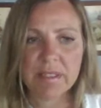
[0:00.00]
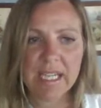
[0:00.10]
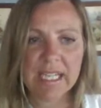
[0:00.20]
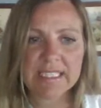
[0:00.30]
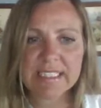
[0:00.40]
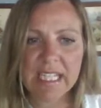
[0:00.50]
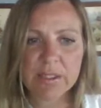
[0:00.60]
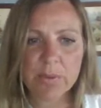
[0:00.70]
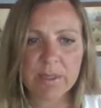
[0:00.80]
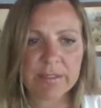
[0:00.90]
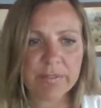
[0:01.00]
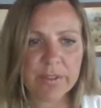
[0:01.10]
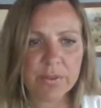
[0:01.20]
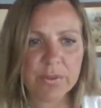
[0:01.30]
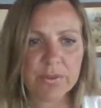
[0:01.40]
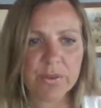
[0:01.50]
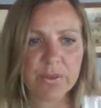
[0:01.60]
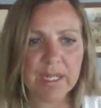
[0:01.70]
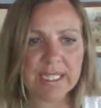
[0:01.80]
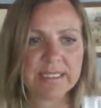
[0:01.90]
And it's got quite a few
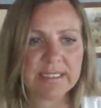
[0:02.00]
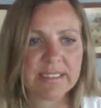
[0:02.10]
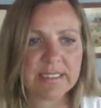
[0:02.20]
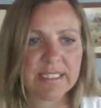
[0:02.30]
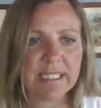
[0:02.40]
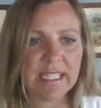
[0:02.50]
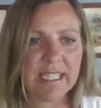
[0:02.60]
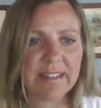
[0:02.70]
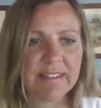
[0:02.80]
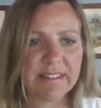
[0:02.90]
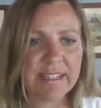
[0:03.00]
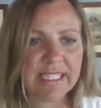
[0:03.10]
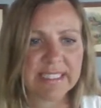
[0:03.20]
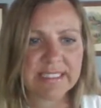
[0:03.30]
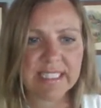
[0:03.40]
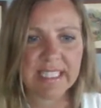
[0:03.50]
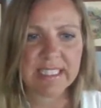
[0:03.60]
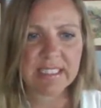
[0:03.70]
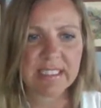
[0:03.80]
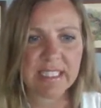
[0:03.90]
threats and things that
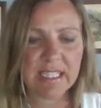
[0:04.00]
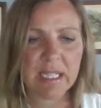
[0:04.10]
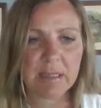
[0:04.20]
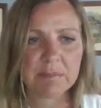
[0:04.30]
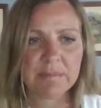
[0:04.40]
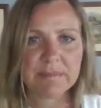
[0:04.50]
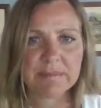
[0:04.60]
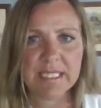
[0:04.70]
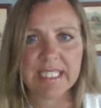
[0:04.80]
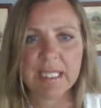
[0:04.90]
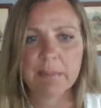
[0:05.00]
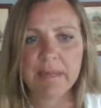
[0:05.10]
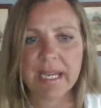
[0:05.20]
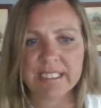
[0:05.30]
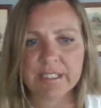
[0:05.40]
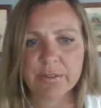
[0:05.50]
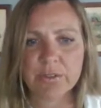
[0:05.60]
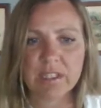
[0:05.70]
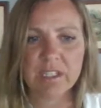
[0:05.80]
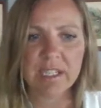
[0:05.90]
um, can impact it through
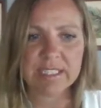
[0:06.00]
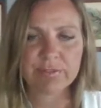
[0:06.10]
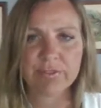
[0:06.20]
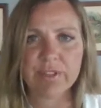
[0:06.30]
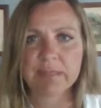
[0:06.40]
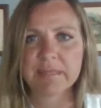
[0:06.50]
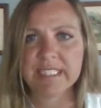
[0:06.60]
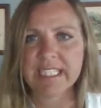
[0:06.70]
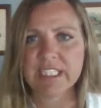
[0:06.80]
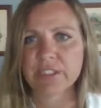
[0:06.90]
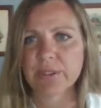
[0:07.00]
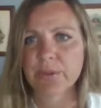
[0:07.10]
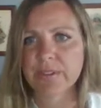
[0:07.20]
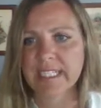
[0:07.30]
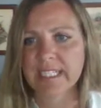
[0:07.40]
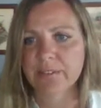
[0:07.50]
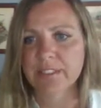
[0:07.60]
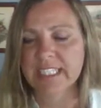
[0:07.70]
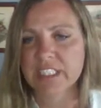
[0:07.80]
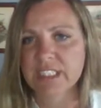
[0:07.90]
the loss fragmentation or
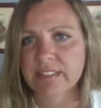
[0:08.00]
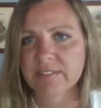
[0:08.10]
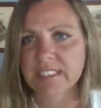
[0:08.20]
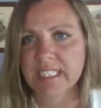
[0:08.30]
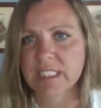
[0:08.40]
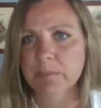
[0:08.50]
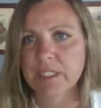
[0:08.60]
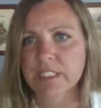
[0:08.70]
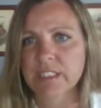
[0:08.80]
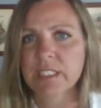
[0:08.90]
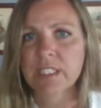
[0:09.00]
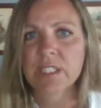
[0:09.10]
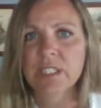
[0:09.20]
degradation of sagebrush.